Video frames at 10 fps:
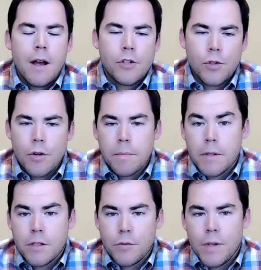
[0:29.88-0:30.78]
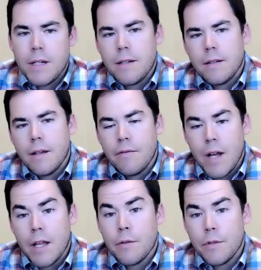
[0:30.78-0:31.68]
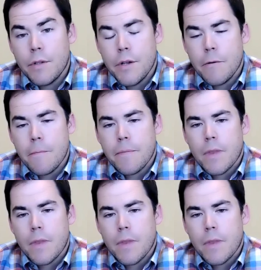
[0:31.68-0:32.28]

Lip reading: short but sweet value to you.